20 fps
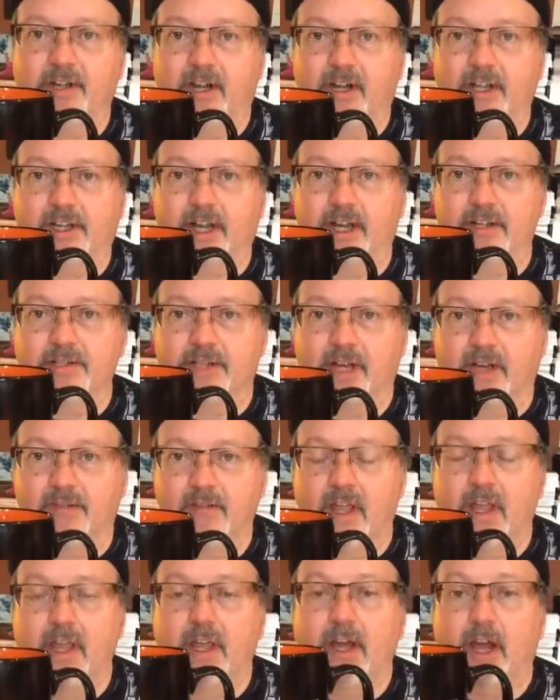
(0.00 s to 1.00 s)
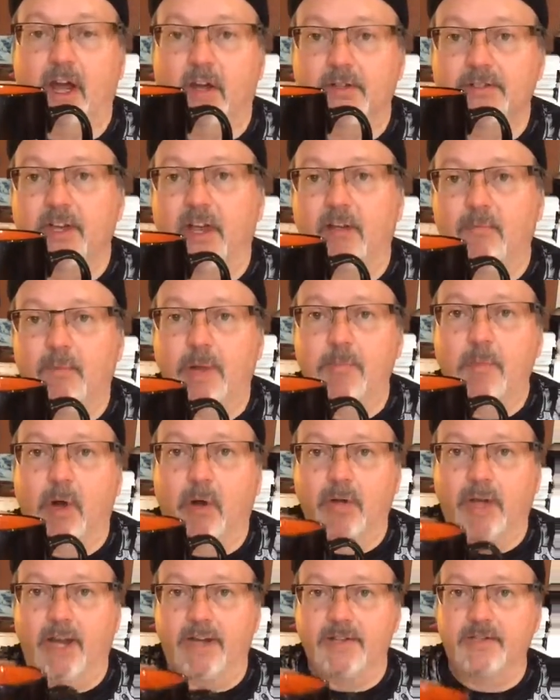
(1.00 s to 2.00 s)
all that kind of stuff. I also have my
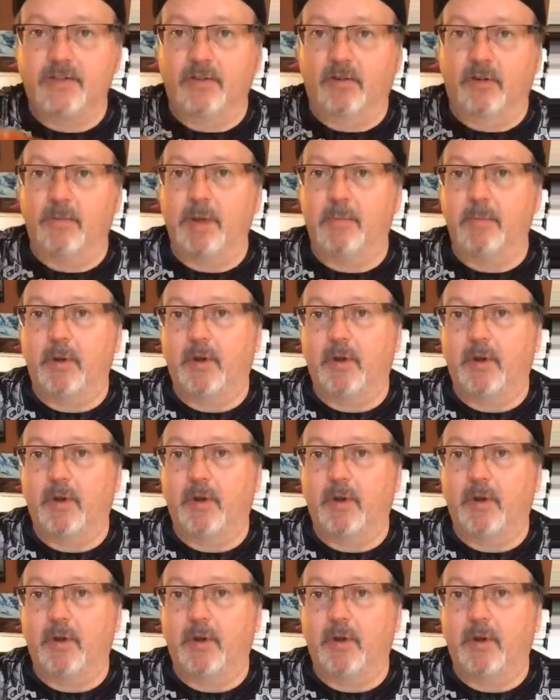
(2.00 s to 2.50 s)
MoLight store,